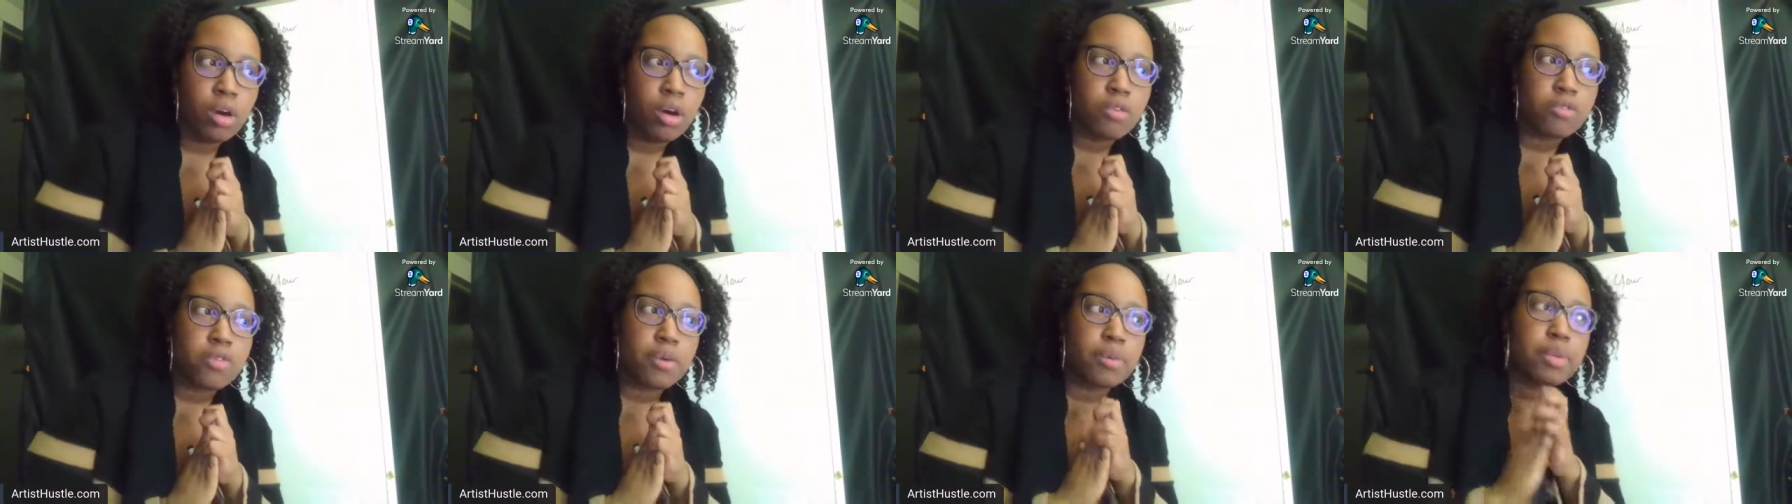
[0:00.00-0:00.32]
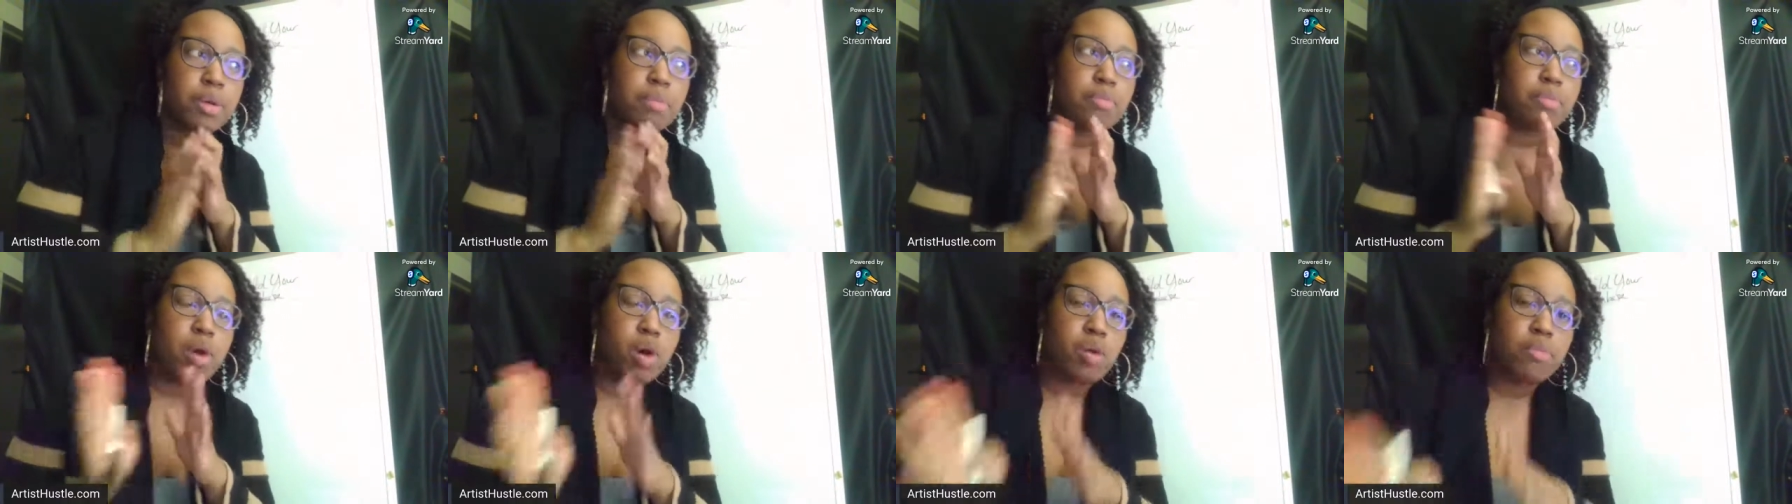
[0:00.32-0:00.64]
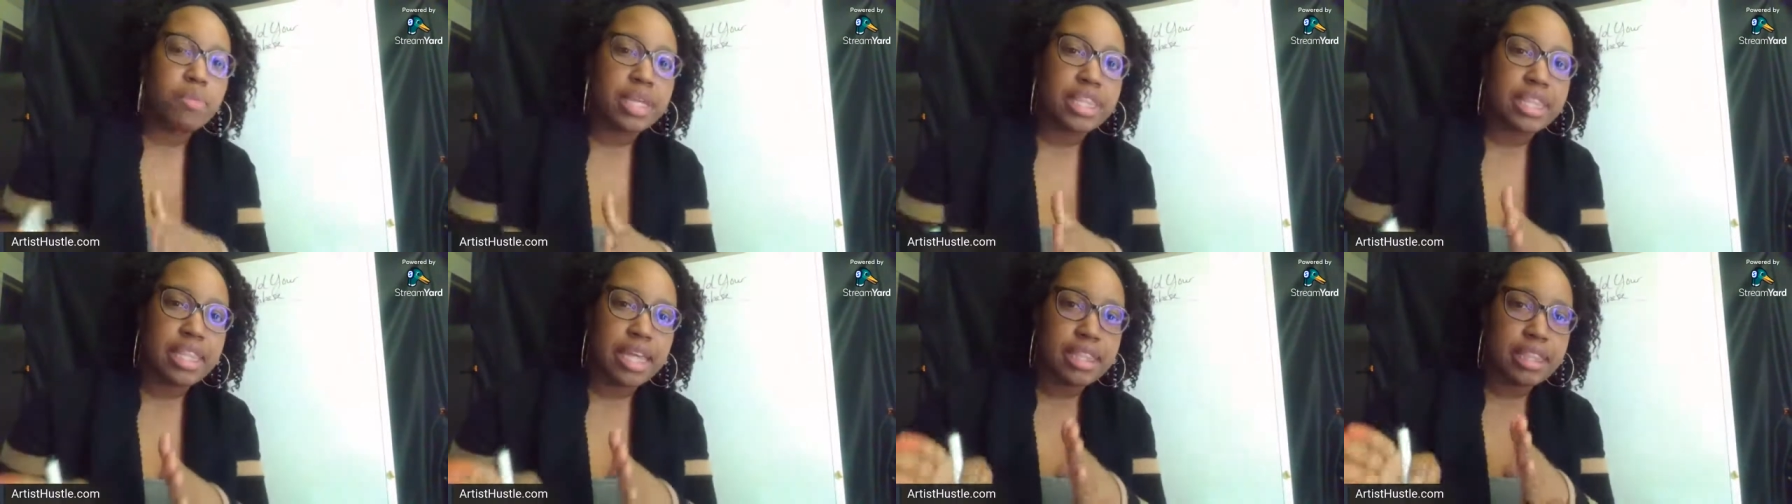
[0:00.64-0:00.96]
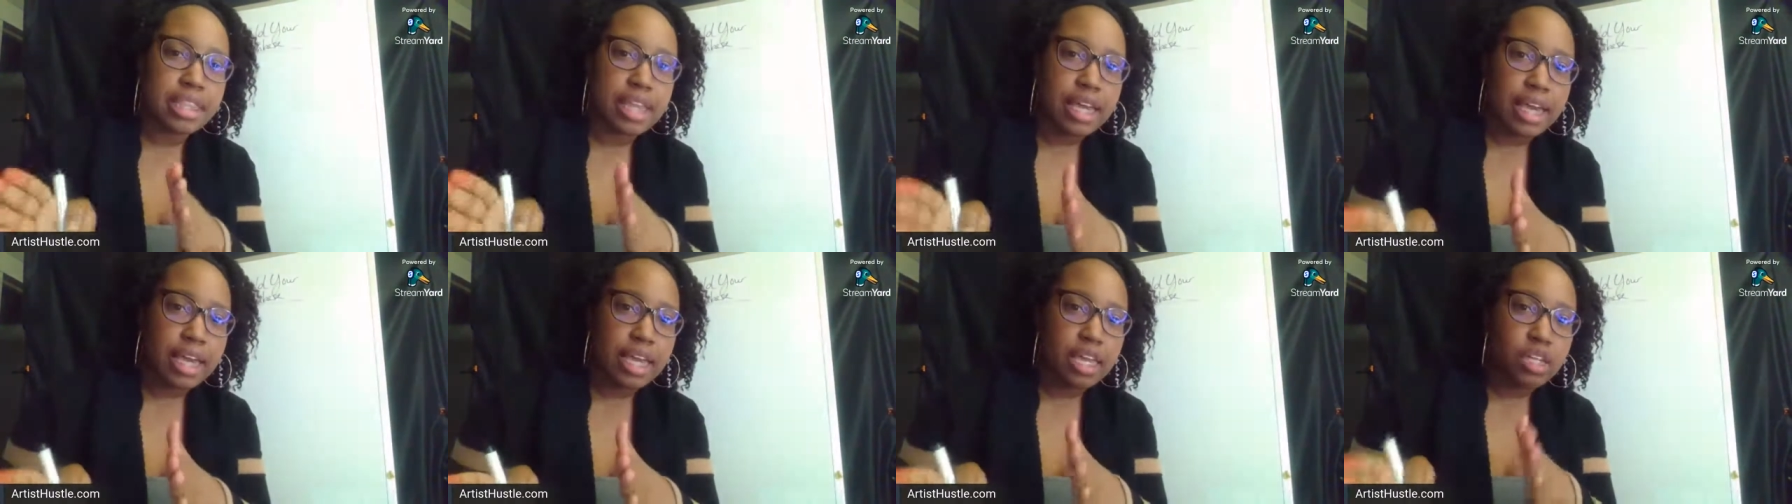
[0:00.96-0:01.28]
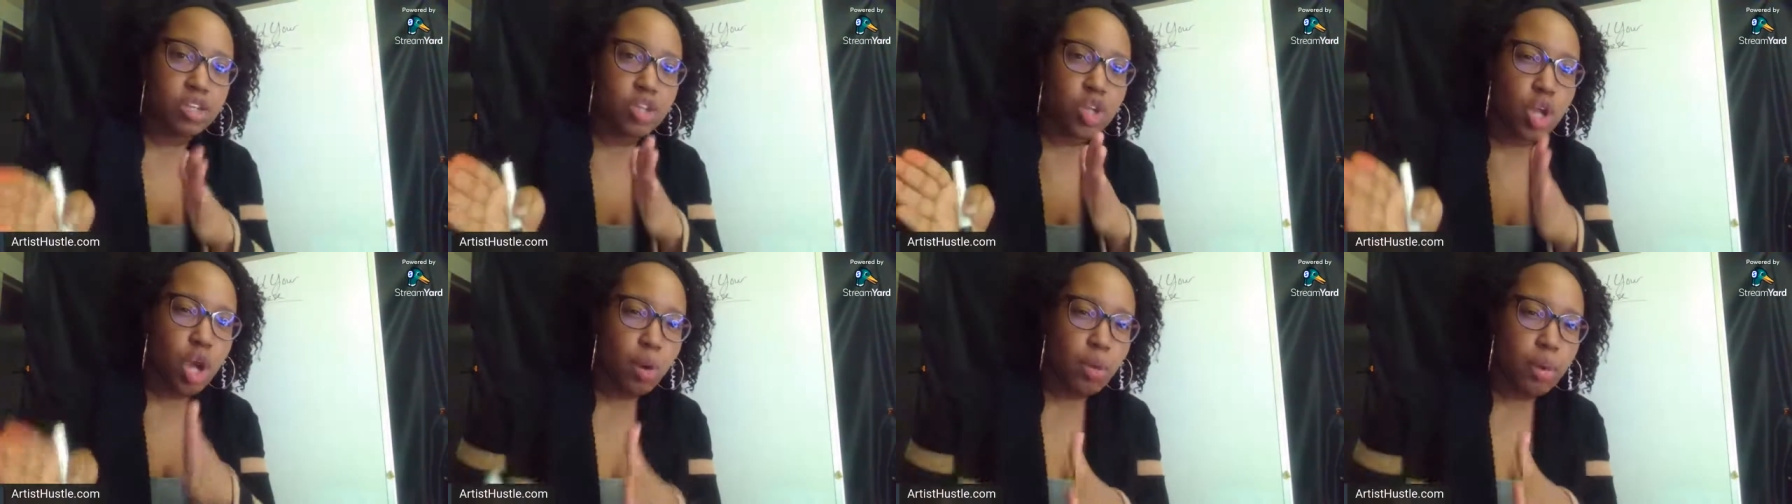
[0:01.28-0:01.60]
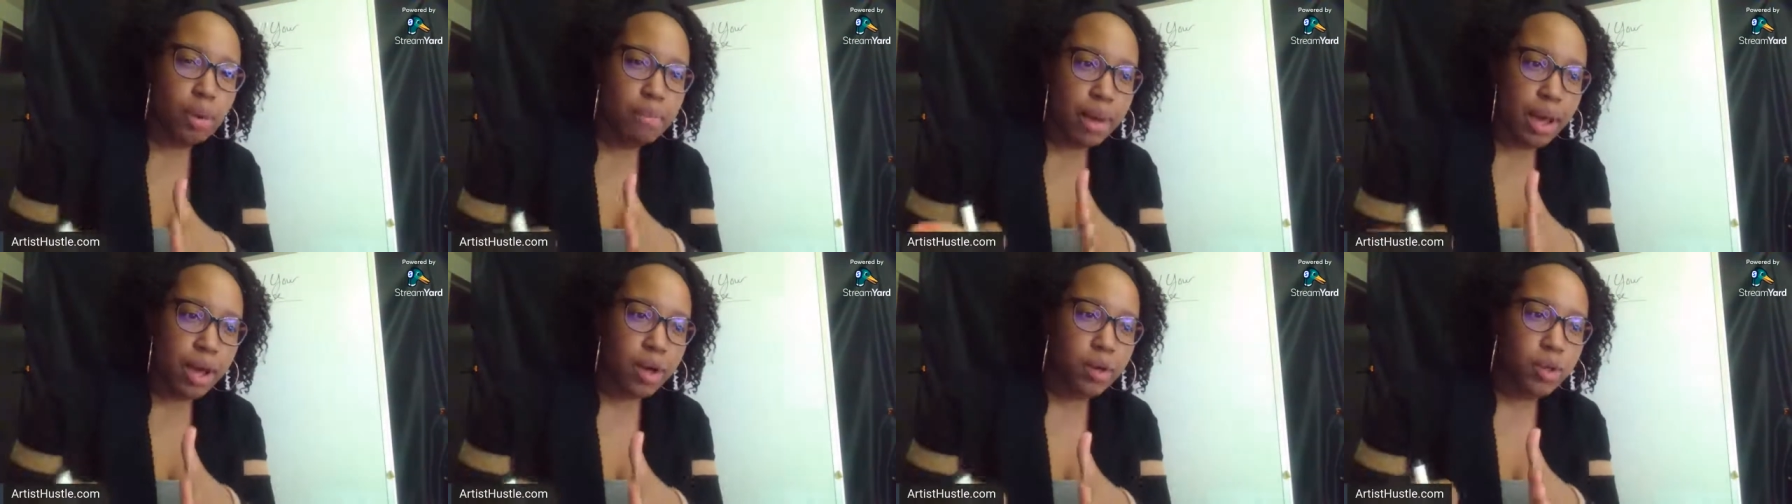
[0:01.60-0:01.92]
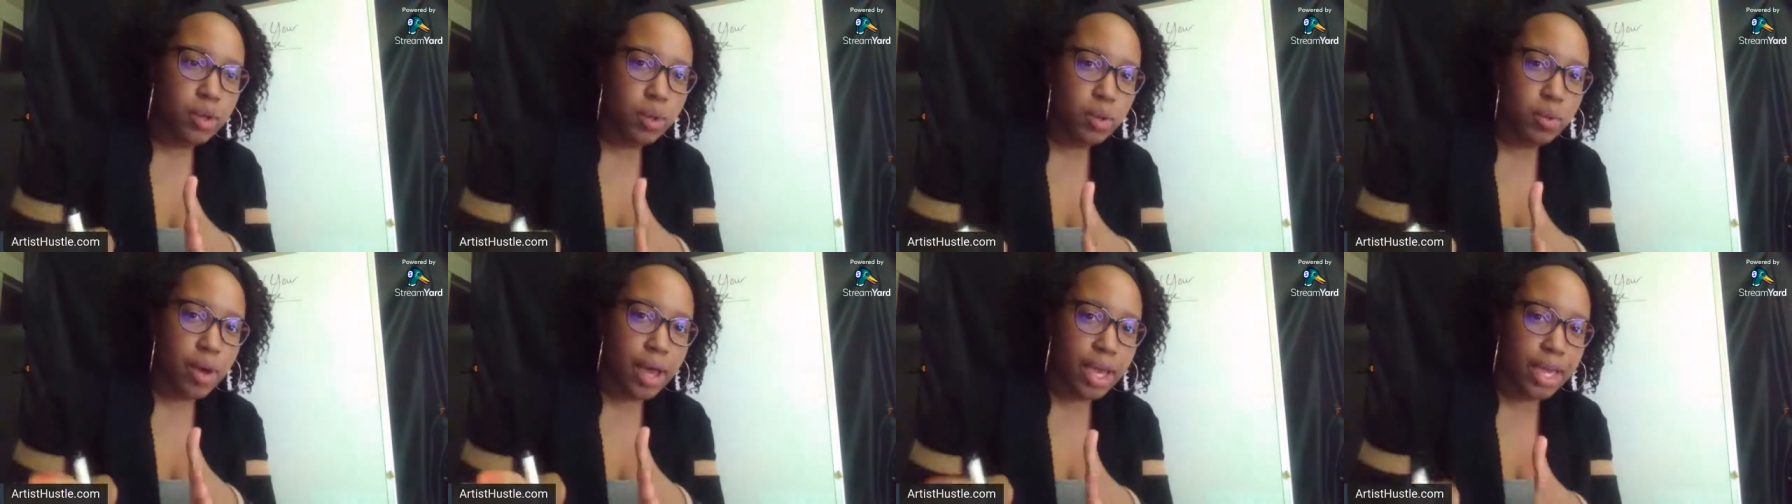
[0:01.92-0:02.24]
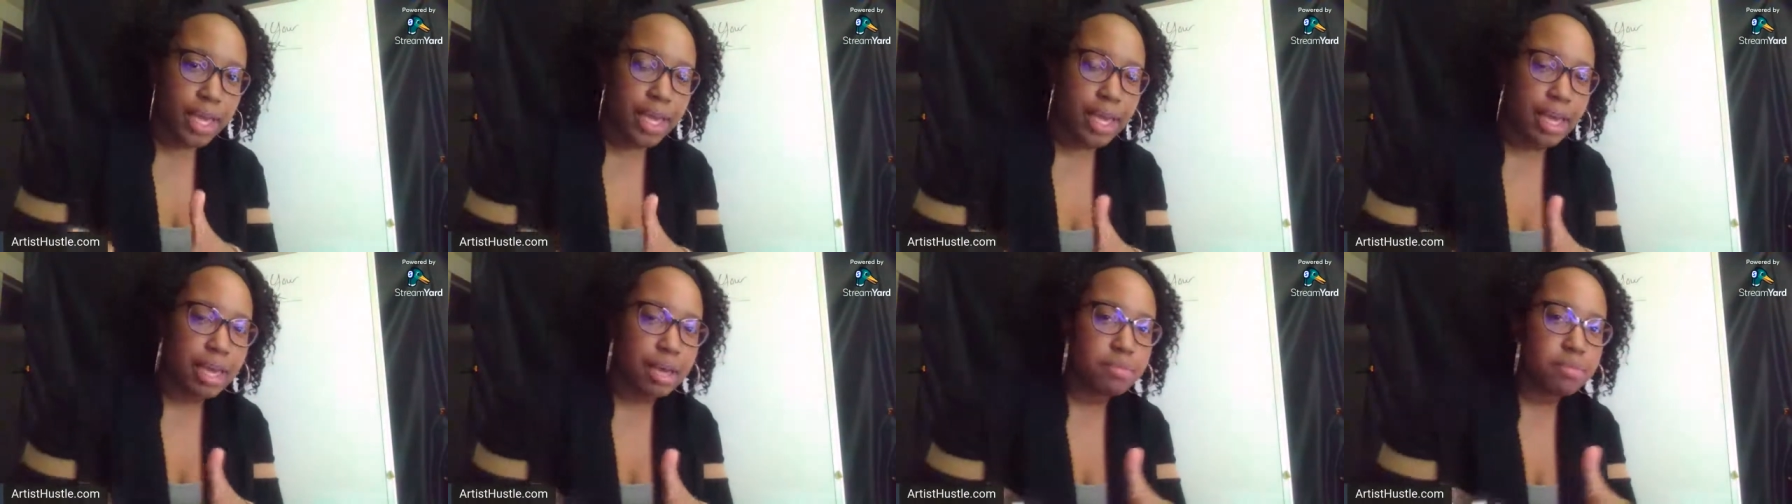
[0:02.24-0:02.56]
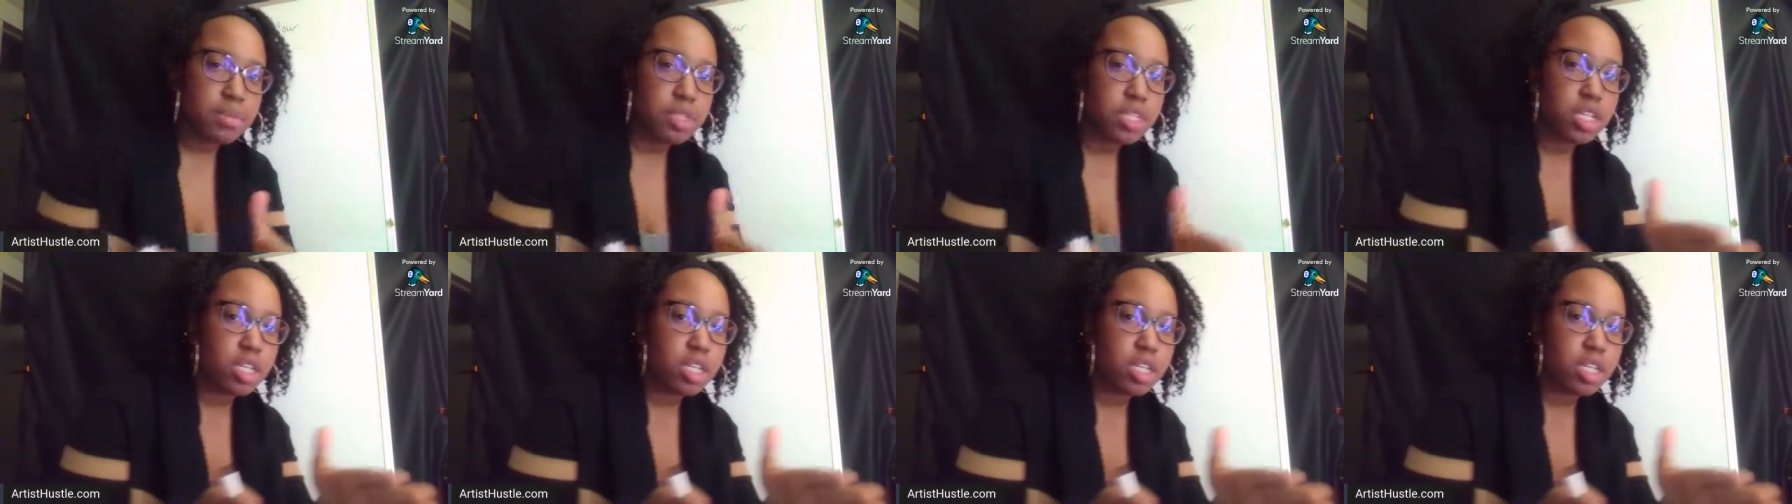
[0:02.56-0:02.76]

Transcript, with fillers: from the moment that they know about who I am